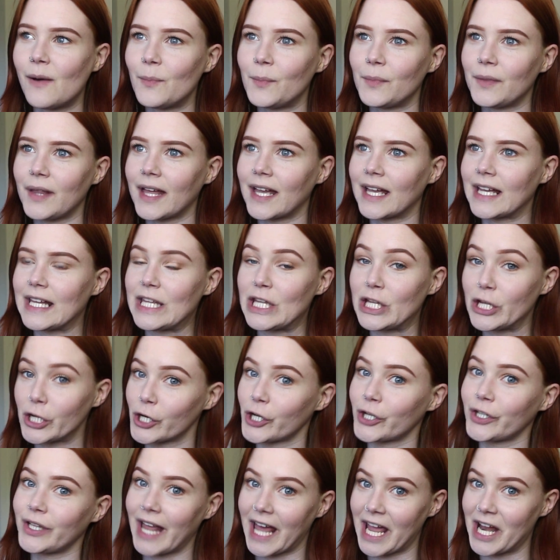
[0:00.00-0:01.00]
like a
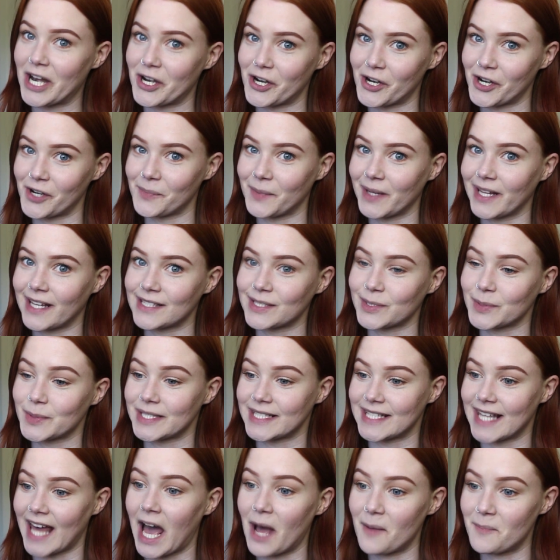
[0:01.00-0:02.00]
year later because it
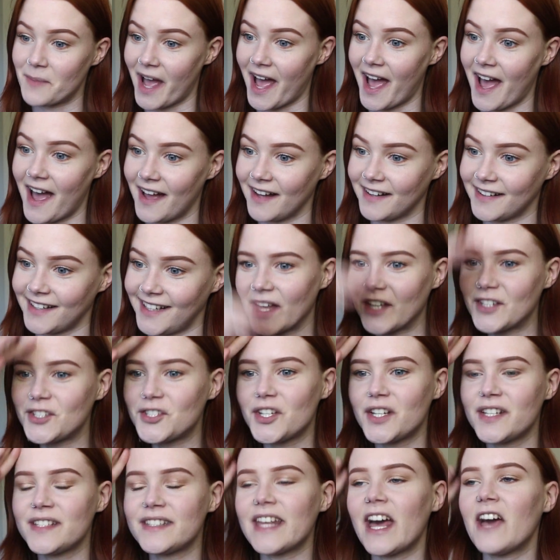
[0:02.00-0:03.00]
was that bad.
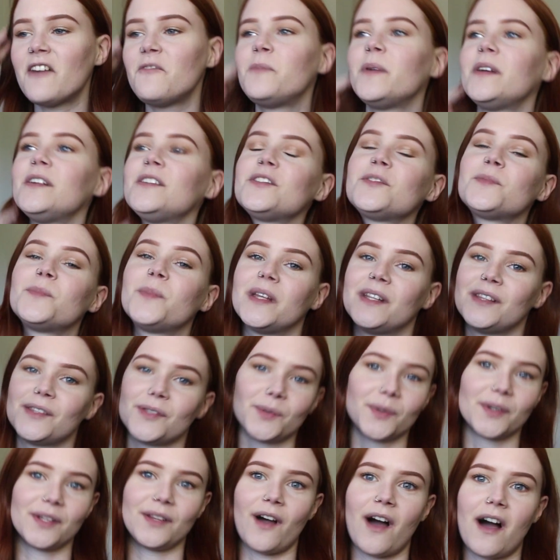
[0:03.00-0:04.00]
It's just, I've just been
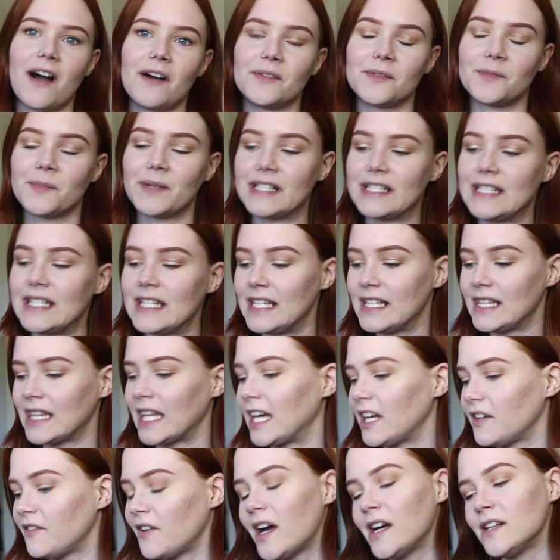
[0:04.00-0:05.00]
through a lot with my teeth,
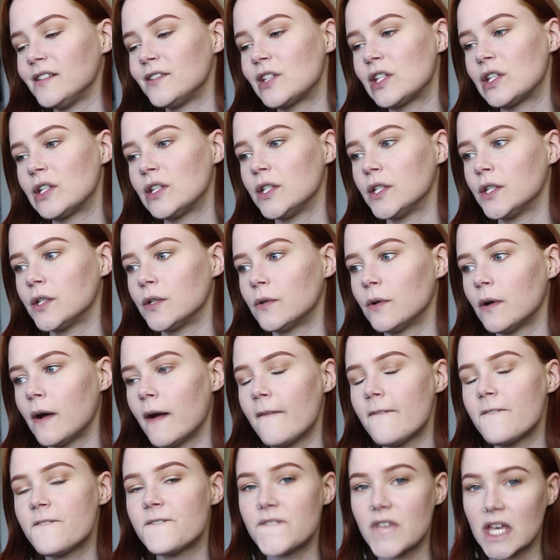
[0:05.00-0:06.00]
and I've had to
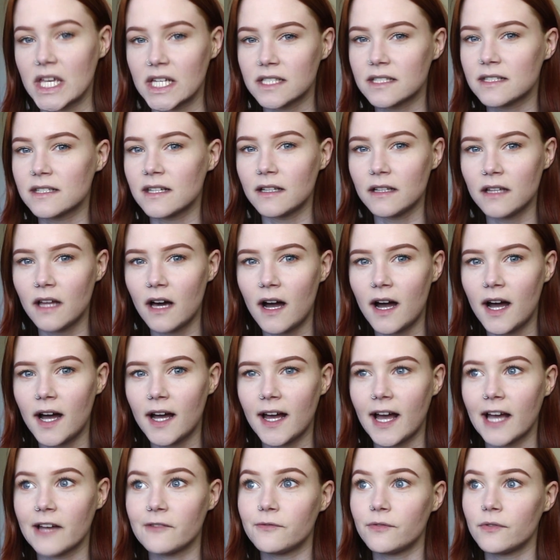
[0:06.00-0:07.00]
face a
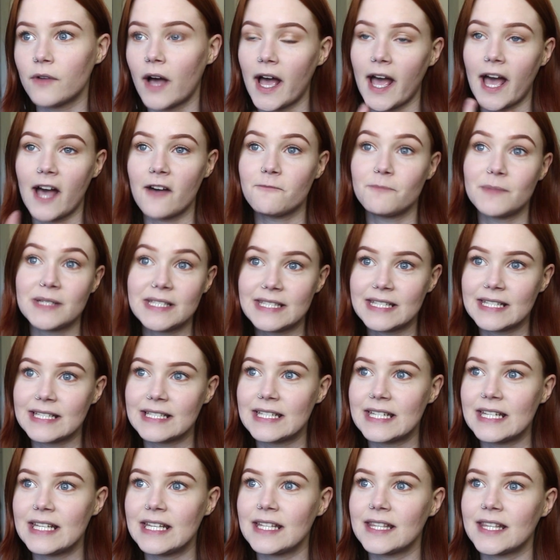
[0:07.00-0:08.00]
lot. I have missing
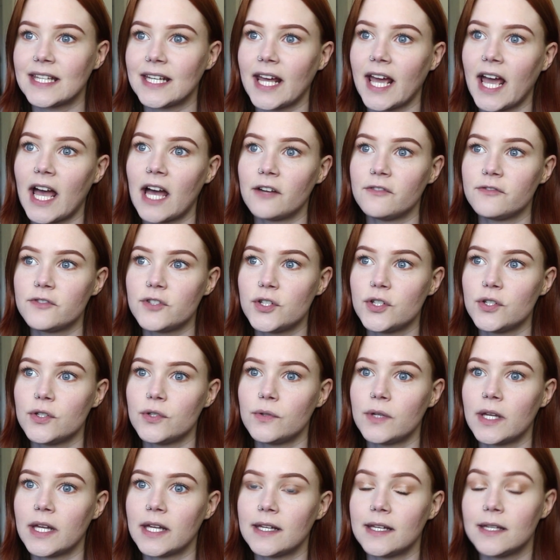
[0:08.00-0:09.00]
teeth and I have
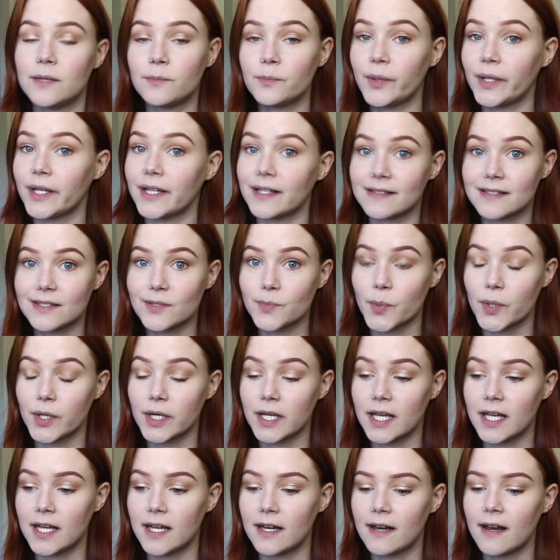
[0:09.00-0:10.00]
to get implants put
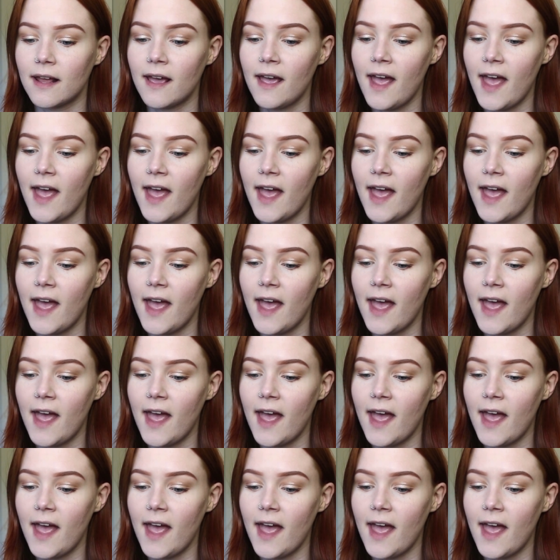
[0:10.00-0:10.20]
in,